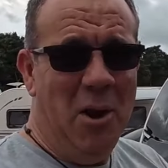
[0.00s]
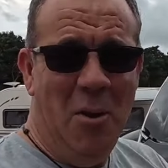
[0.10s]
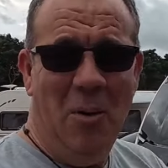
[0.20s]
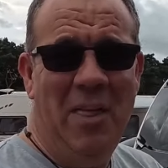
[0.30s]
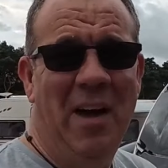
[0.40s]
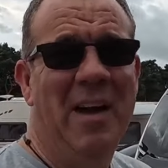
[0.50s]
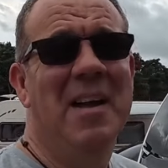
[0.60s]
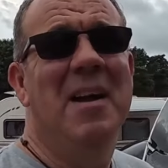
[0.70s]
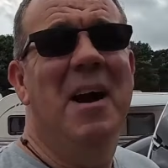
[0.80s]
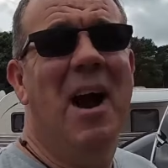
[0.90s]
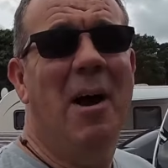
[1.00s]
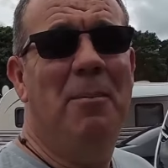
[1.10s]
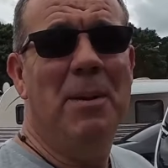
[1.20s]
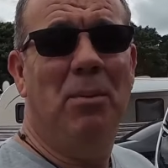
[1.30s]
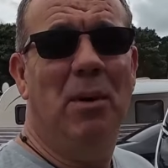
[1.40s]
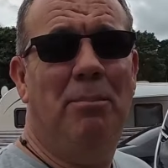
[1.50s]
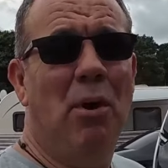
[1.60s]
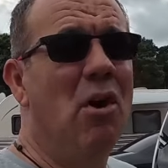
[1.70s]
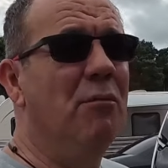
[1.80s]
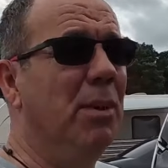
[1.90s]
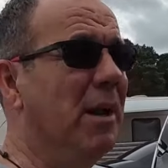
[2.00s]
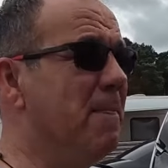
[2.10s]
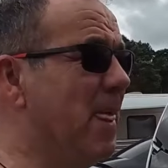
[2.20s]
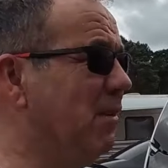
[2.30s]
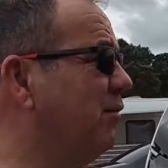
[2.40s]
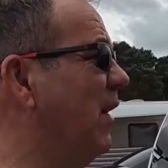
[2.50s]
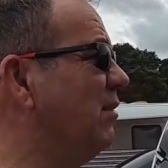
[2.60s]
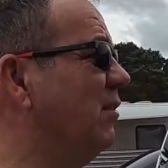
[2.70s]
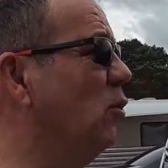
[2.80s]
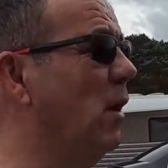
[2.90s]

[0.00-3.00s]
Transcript: know whether uh, people approve, but this festival